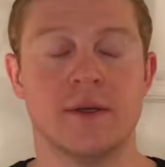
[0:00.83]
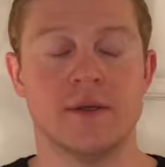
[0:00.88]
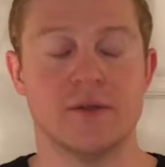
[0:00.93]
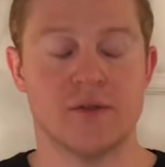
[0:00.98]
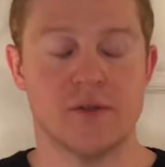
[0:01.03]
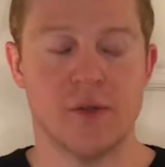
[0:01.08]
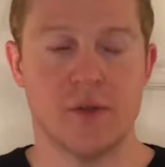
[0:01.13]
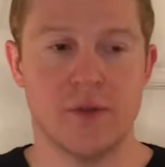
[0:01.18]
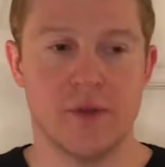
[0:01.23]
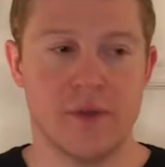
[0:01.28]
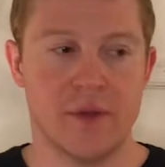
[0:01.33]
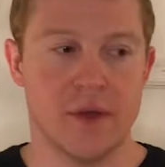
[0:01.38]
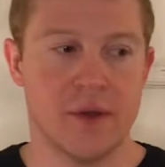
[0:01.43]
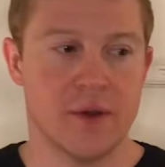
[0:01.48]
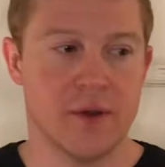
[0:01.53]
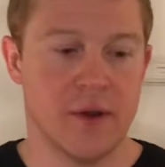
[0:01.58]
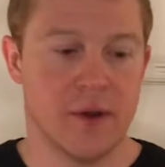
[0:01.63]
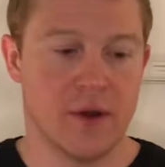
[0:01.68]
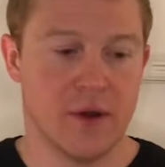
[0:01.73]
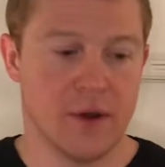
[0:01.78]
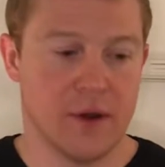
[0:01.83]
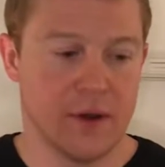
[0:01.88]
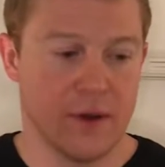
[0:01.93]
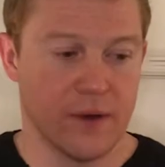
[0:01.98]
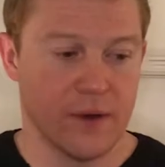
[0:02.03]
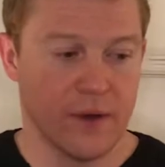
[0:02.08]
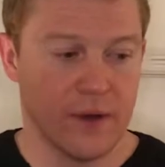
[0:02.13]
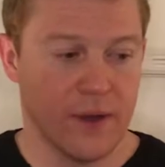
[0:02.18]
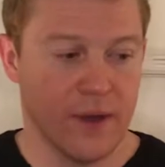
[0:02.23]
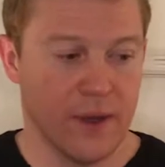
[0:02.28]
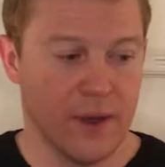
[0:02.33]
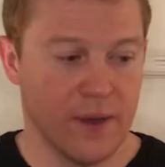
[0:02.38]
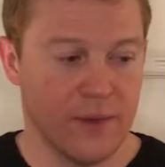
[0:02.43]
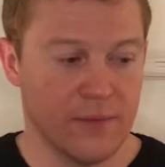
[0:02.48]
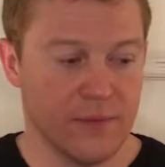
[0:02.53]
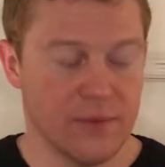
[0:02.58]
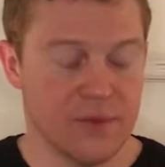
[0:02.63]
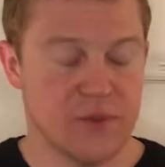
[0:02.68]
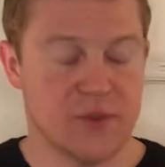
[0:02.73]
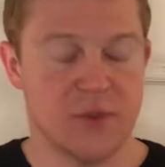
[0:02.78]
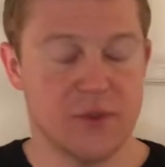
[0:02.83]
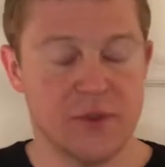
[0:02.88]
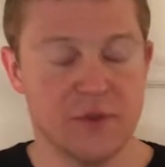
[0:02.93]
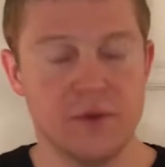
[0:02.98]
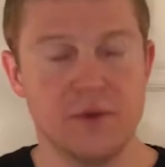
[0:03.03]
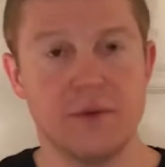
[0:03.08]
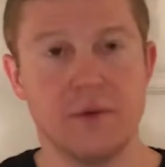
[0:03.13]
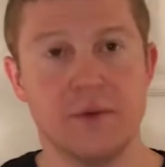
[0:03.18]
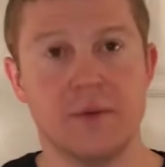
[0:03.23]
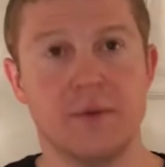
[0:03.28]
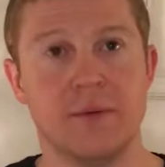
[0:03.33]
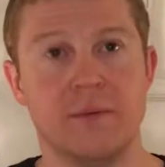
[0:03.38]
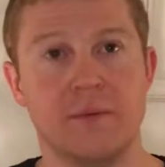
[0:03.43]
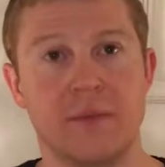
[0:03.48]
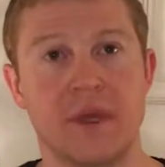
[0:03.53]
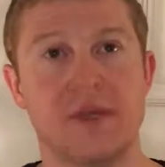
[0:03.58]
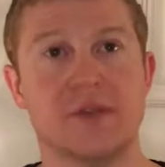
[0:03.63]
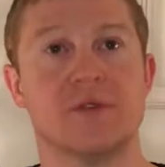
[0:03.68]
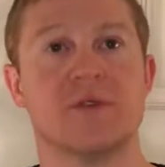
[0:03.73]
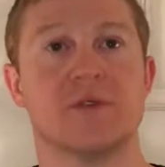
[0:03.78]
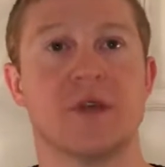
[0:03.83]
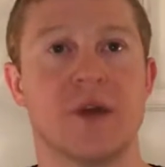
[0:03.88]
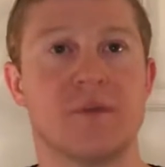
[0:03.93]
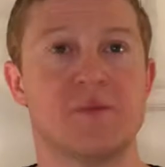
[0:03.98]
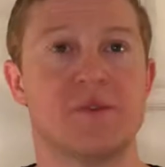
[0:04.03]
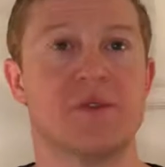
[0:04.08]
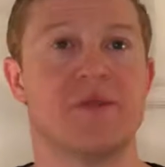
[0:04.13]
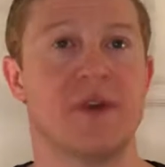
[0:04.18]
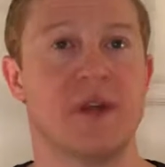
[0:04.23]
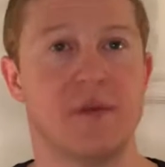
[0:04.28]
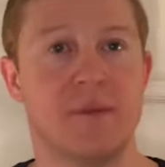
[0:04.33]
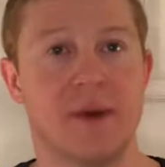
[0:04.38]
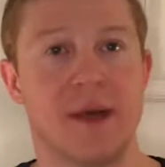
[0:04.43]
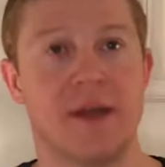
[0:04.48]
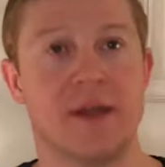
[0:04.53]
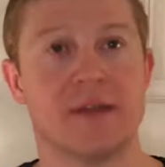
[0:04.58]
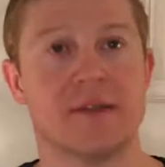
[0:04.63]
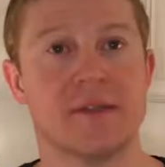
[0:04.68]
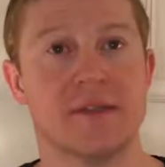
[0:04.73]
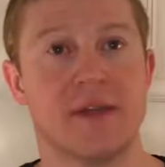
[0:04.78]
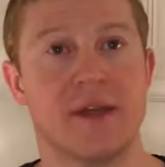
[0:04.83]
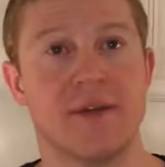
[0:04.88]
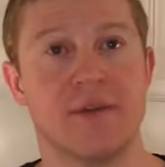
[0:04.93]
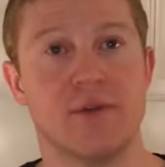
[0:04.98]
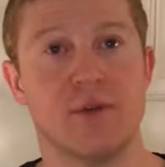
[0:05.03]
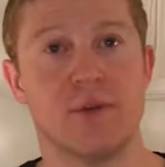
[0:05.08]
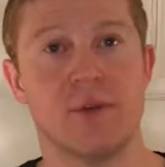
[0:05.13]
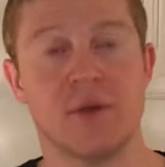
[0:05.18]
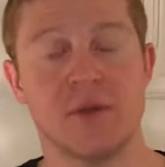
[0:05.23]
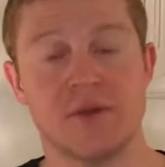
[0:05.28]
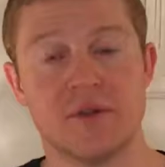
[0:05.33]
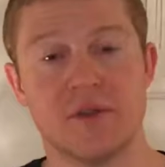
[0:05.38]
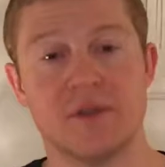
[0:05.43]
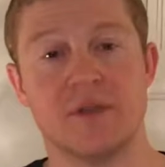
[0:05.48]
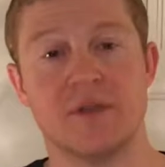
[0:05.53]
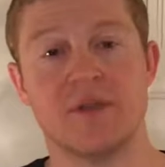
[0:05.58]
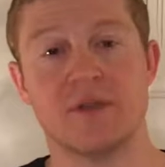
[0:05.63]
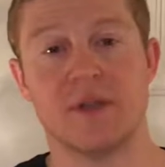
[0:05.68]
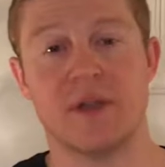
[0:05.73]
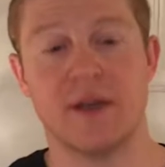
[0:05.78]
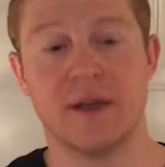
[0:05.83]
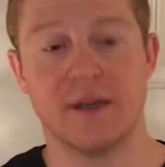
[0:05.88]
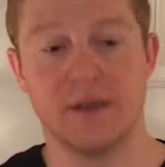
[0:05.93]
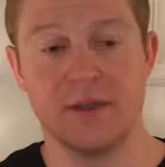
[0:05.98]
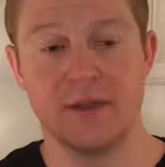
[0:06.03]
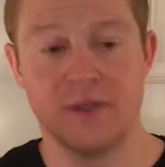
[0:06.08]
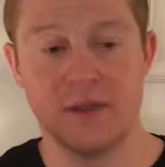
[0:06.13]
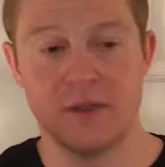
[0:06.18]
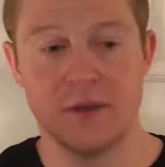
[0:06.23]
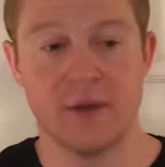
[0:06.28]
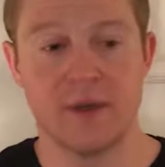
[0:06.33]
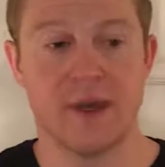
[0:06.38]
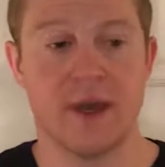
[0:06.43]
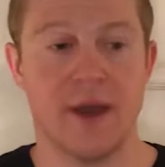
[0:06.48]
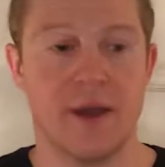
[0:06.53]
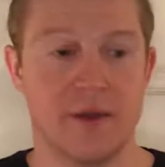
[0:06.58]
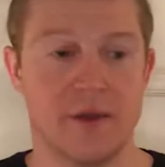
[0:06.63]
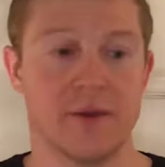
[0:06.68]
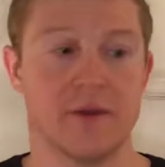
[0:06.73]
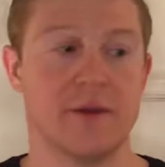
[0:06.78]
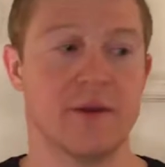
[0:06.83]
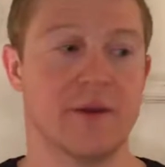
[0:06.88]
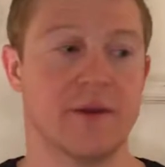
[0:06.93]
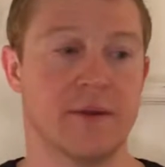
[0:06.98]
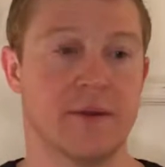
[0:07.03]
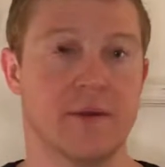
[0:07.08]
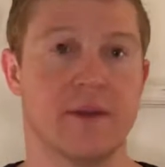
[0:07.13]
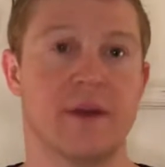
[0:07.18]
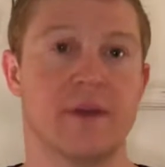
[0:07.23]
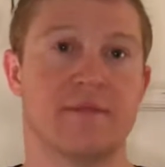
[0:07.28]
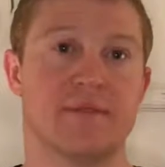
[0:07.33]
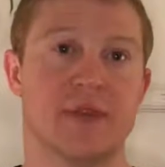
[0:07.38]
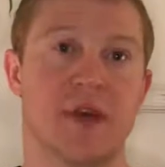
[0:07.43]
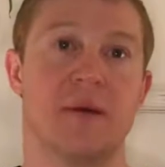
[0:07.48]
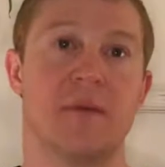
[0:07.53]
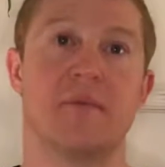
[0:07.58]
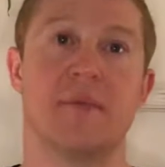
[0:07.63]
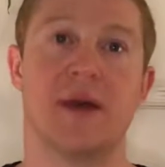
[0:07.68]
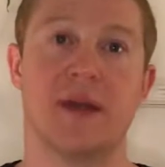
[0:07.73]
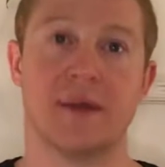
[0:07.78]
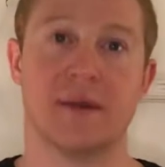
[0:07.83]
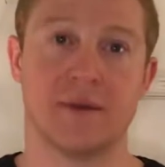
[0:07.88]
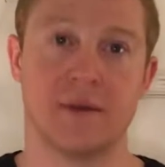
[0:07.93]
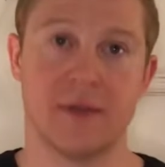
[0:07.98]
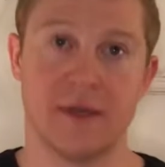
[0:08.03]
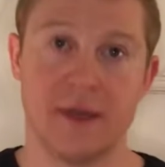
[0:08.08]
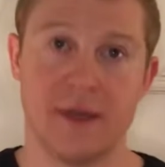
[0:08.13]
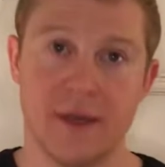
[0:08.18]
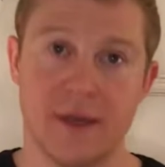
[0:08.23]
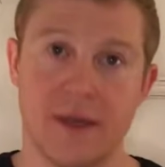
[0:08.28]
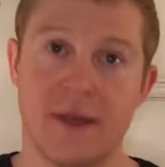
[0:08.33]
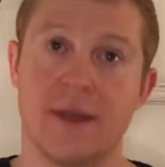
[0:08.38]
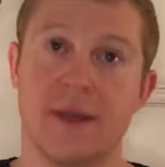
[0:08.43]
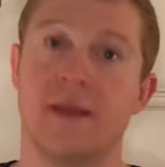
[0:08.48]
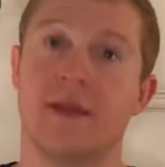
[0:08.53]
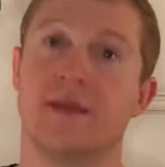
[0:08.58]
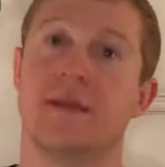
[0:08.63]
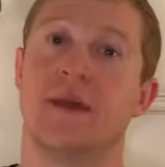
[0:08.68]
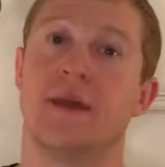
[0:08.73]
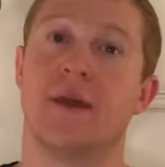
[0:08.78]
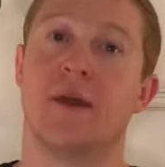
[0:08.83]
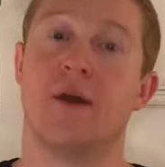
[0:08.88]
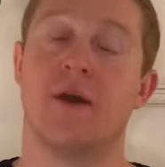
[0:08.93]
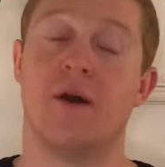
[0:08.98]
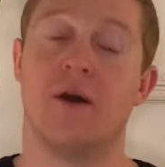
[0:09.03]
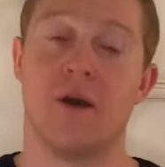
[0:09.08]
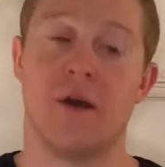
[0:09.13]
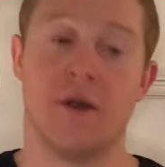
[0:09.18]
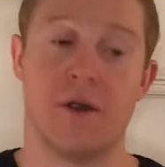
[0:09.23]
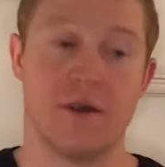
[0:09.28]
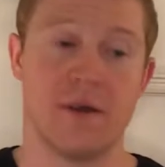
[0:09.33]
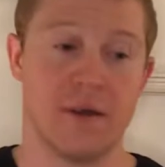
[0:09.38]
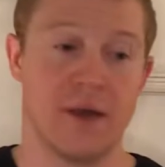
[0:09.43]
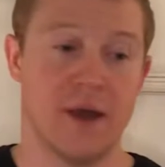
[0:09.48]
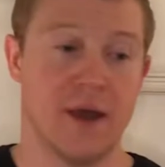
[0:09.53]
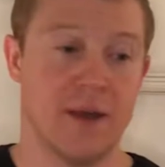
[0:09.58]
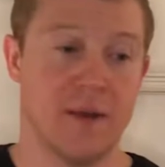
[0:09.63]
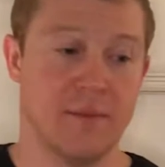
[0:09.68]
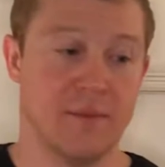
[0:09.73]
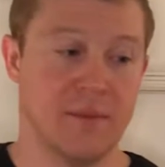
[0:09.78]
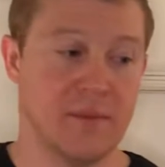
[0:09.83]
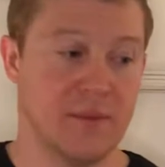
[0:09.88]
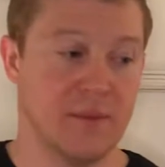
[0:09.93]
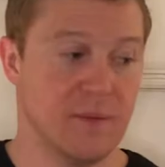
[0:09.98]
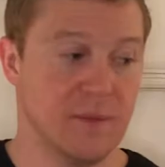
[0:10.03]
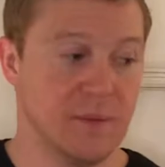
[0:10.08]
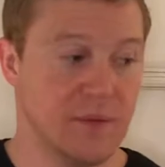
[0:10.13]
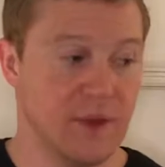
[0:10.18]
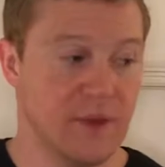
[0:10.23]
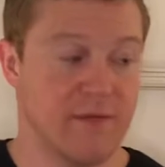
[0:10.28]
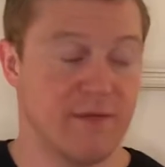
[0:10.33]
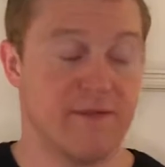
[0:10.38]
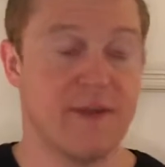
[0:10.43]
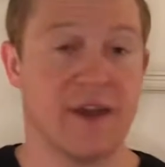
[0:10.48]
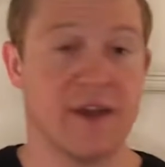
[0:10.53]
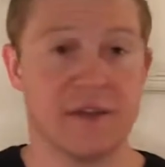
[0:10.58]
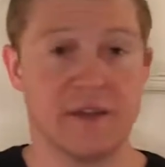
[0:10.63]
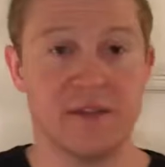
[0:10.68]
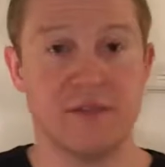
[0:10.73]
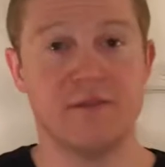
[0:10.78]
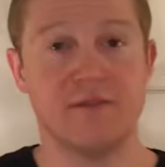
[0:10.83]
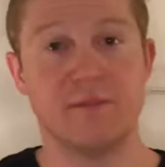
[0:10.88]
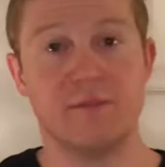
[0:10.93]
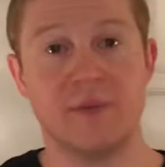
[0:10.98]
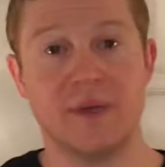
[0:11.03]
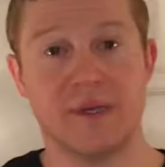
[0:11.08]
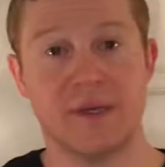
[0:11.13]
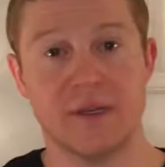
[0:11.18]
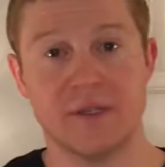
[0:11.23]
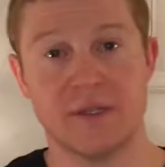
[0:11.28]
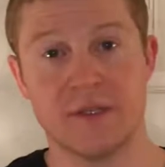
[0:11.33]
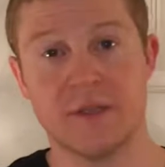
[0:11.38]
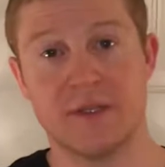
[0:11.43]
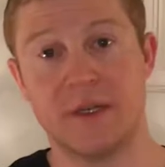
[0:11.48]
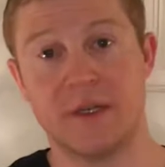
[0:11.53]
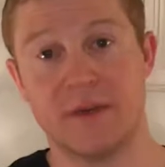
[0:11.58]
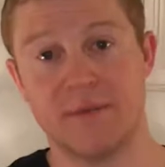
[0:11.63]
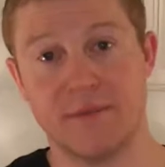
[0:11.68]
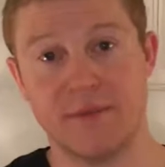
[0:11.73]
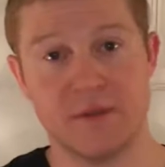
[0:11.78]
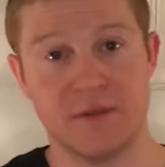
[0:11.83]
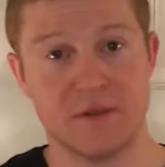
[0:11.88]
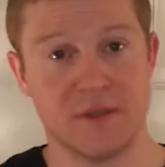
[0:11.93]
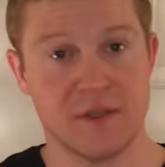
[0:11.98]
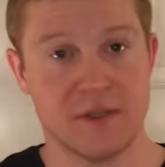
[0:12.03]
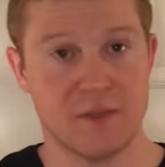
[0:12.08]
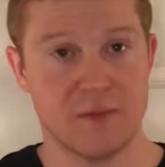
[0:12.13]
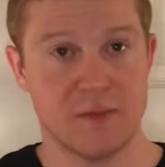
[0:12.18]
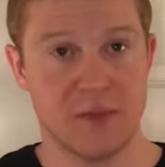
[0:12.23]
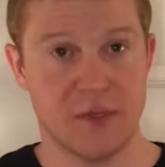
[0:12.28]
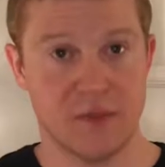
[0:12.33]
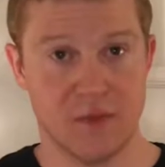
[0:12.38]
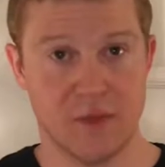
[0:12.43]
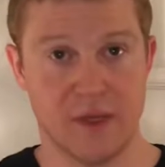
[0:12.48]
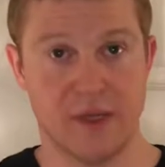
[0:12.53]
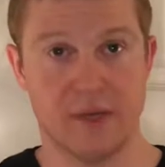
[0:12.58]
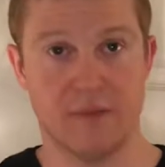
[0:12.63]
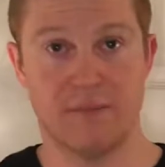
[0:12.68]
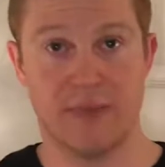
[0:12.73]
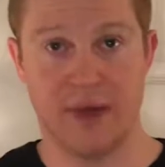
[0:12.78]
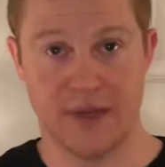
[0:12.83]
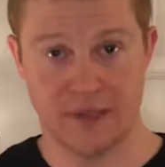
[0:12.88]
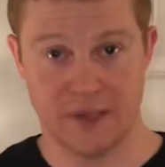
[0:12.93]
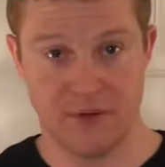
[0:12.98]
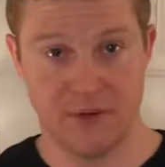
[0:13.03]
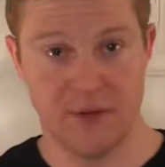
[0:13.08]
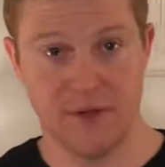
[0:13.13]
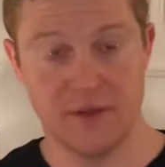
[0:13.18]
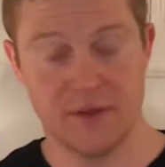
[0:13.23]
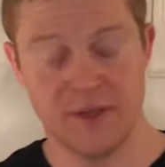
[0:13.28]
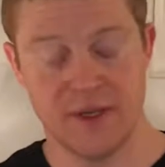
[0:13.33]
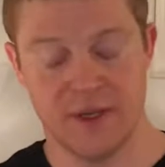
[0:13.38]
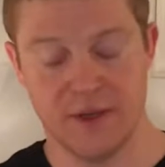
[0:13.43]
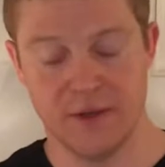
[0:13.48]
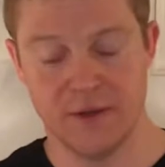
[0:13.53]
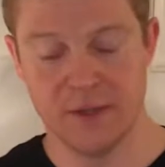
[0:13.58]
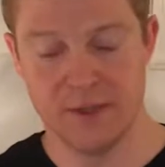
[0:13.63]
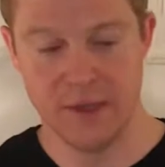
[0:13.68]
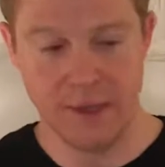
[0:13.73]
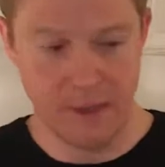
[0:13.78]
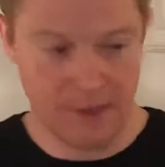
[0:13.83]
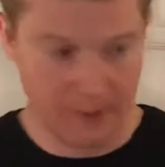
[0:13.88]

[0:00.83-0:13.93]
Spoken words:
So there are two major types of antibiotics that every person is likely to encounter in their lifetime medically. They are effective because of the differences between bacterial cells